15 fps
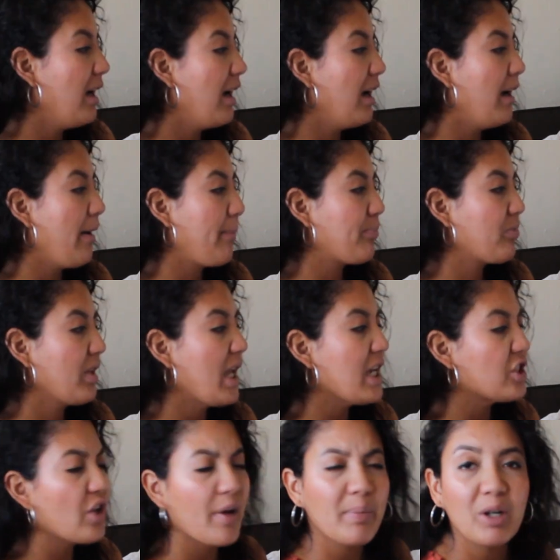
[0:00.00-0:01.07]
Um, yeah,
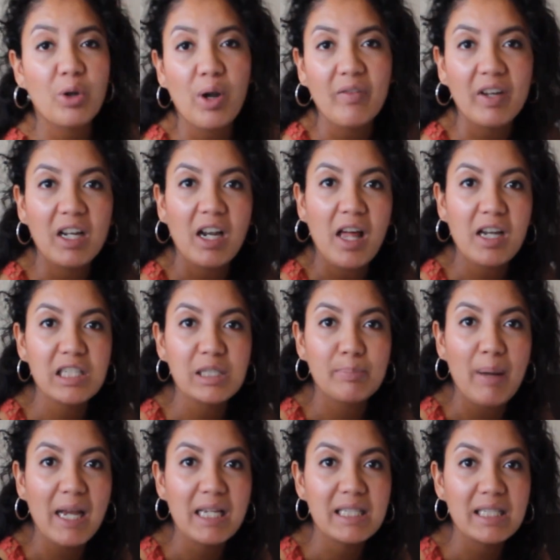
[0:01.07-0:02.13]
so I've been craving a lot of
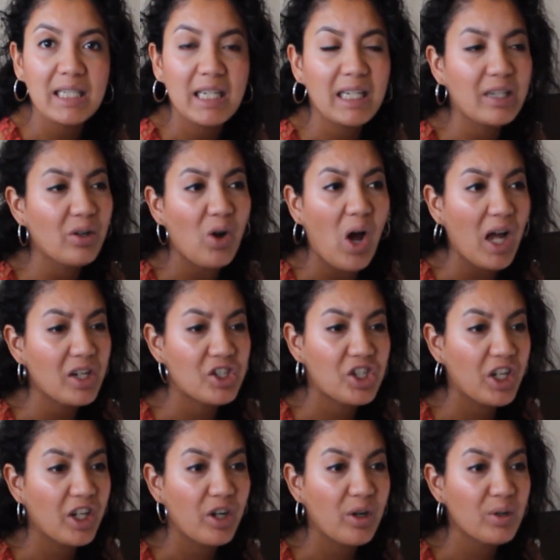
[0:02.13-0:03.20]
spicy, you know, hot
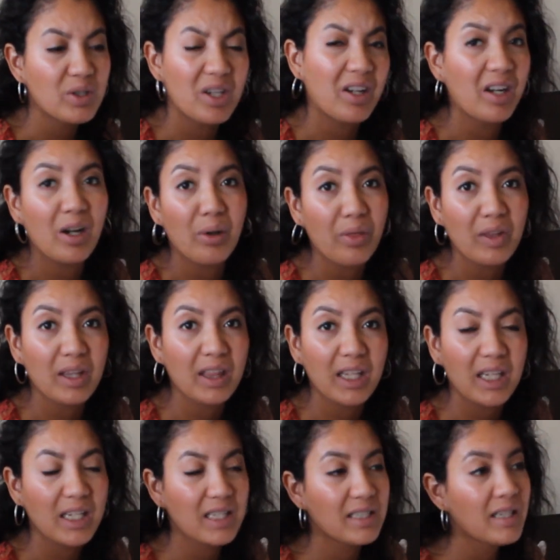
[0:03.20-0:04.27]
Cheetos, unhealthy
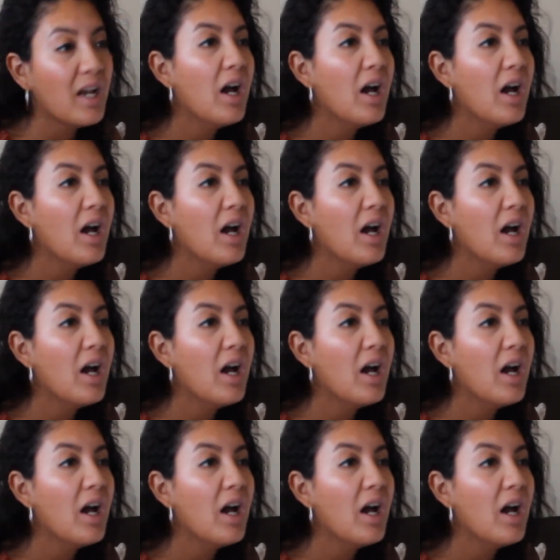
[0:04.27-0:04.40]
things,